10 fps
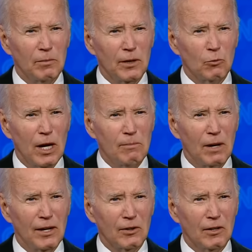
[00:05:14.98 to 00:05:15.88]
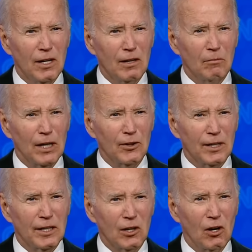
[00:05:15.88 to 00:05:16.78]
are being raped by their by
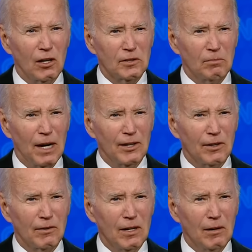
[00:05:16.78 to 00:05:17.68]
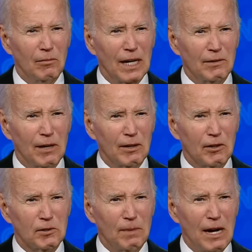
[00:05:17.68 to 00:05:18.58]
their in-laws, by their by, by
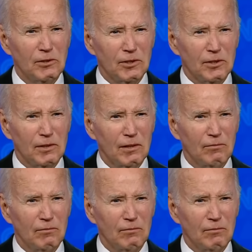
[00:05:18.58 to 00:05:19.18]
their spouses,